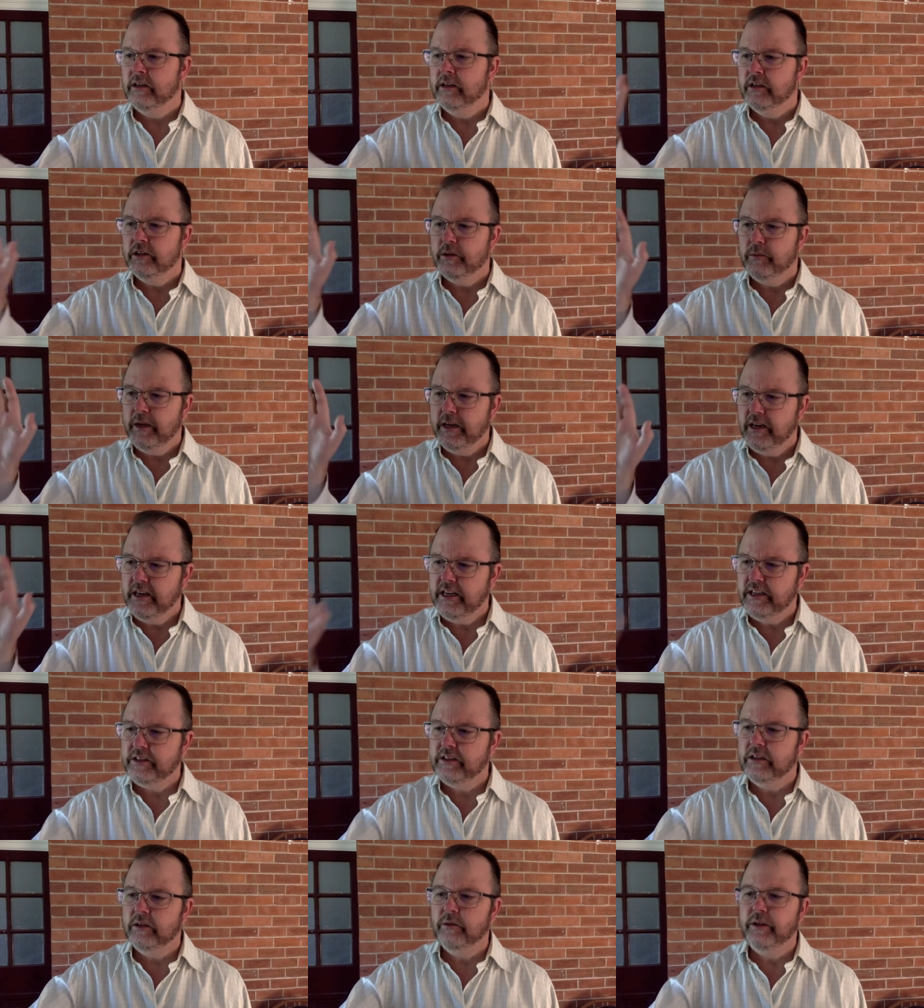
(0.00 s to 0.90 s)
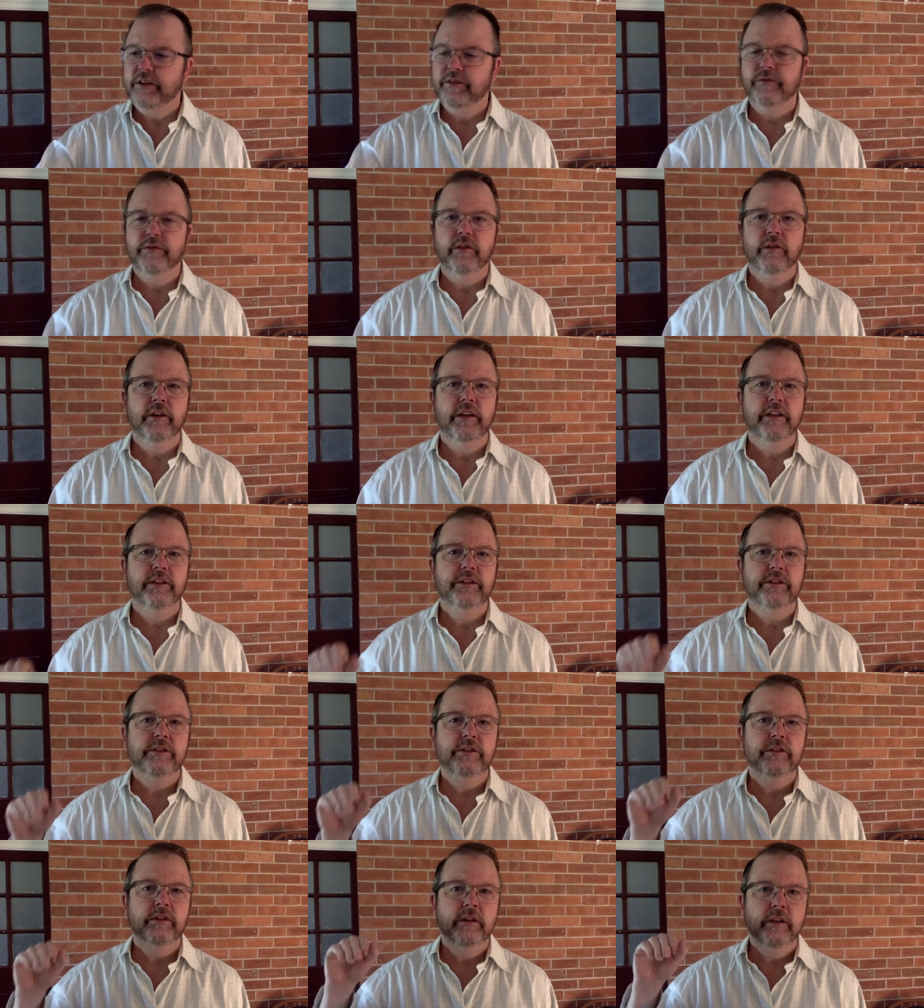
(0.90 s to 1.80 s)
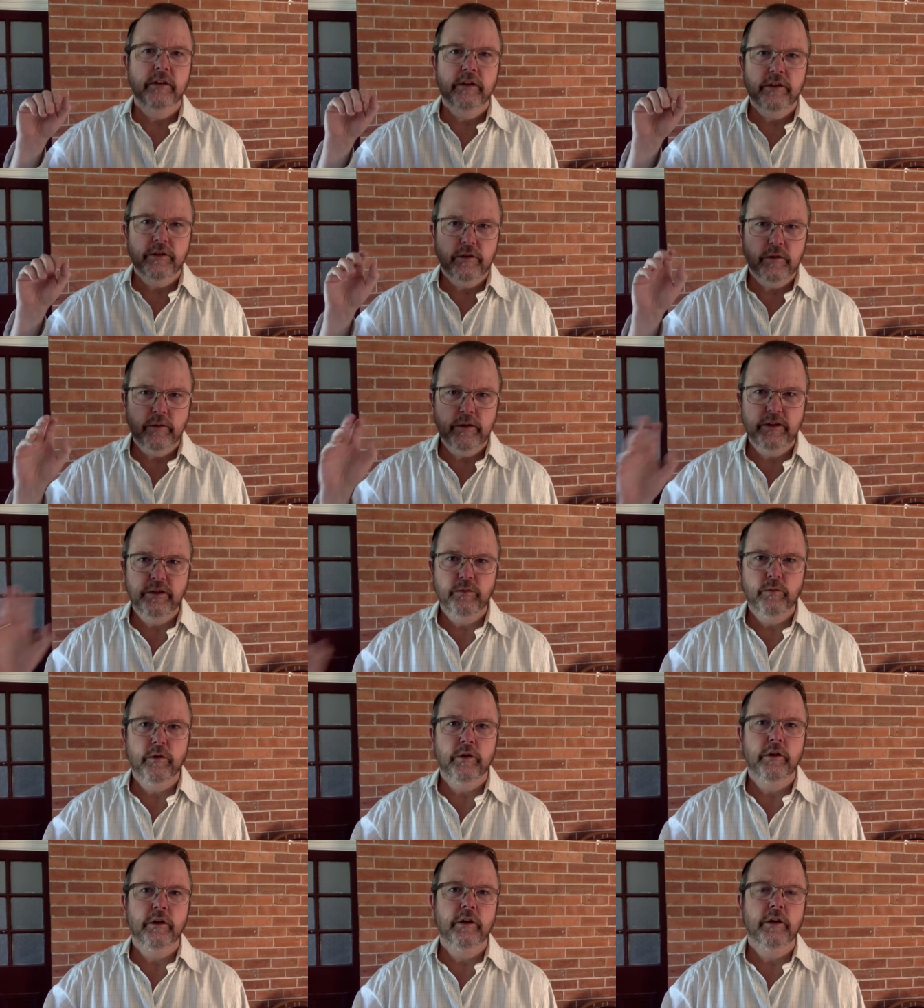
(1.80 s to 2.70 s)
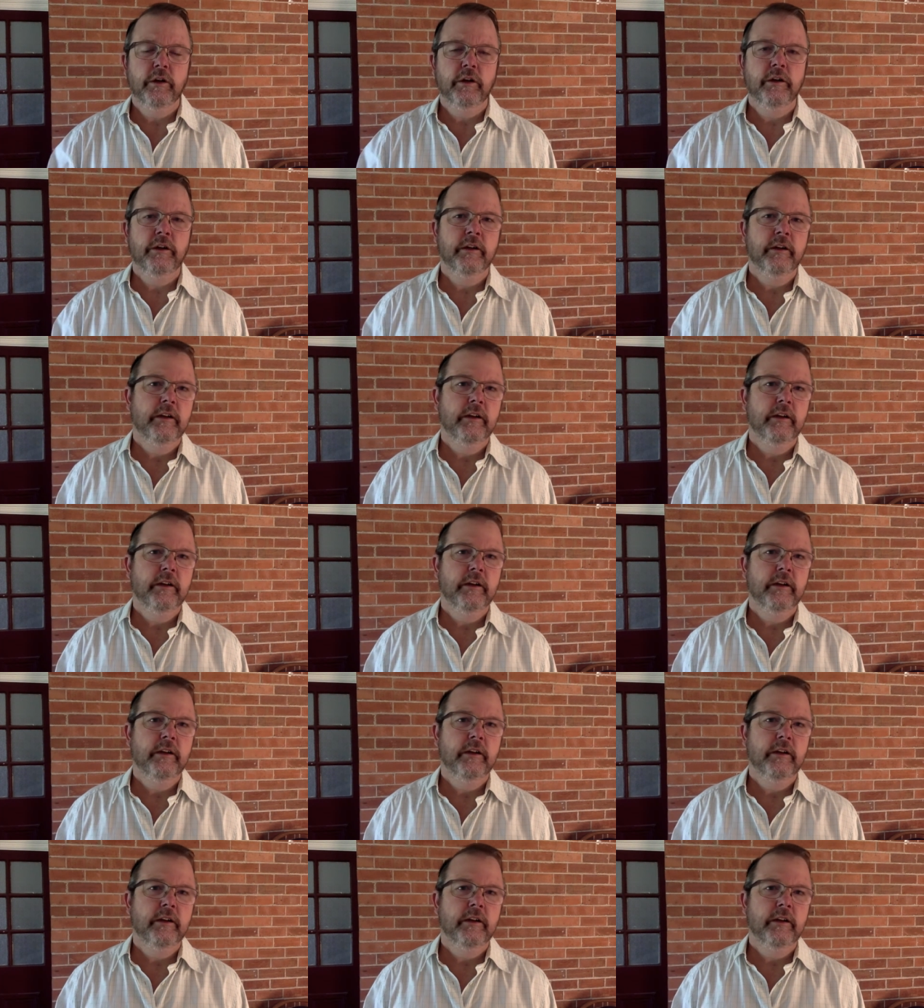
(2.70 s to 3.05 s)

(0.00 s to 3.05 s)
Do we listen to his voice through his word?